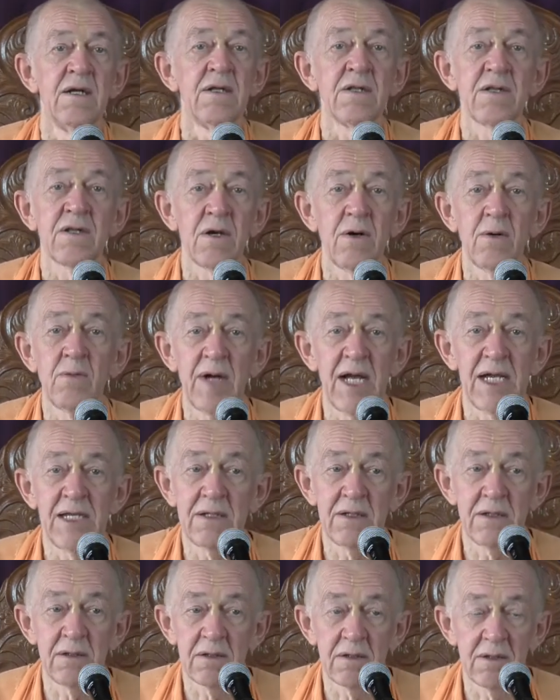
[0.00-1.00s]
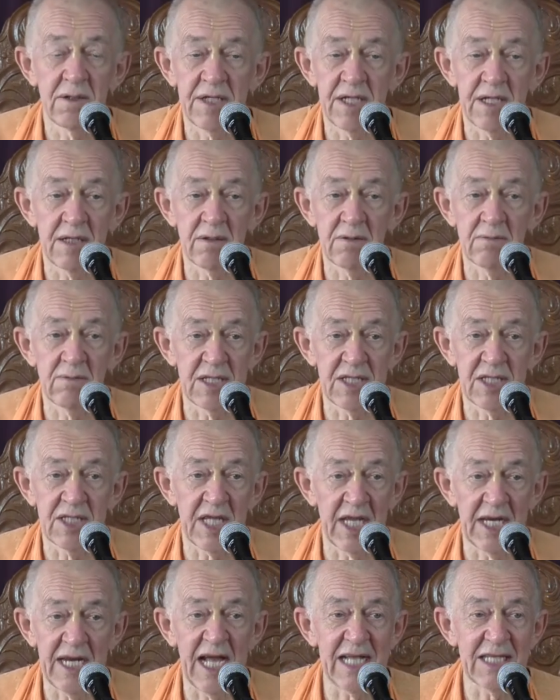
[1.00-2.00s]
So when, the, when
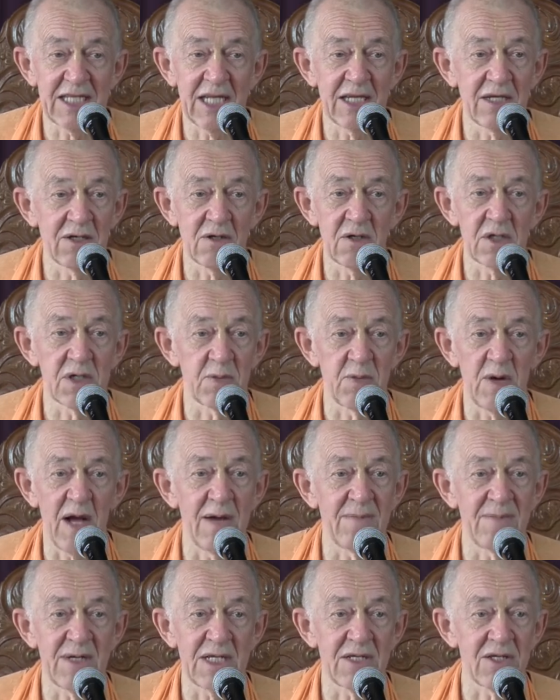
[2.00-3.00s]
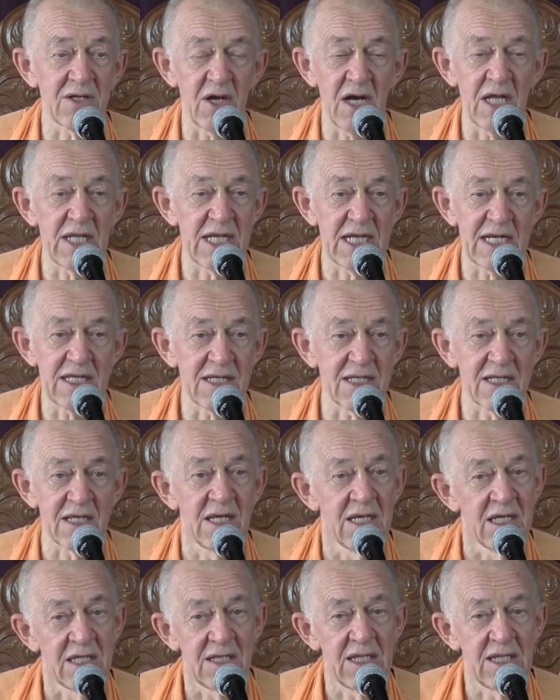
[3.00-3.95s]
Sanatan Goswami saw this,